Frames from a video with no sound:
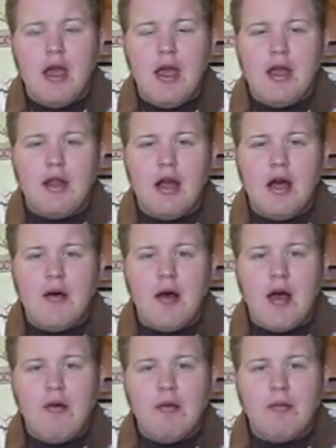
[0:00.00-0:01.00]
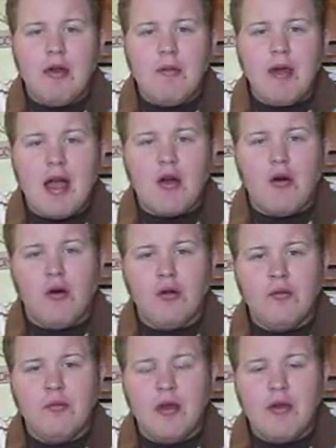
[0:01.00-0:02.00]
and I would bring back
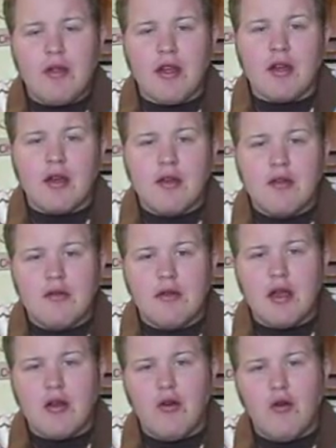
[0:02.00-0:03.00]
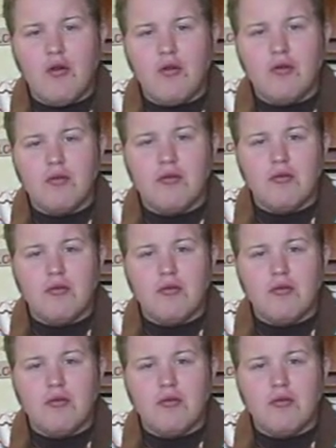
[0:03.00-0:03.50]
old music, like old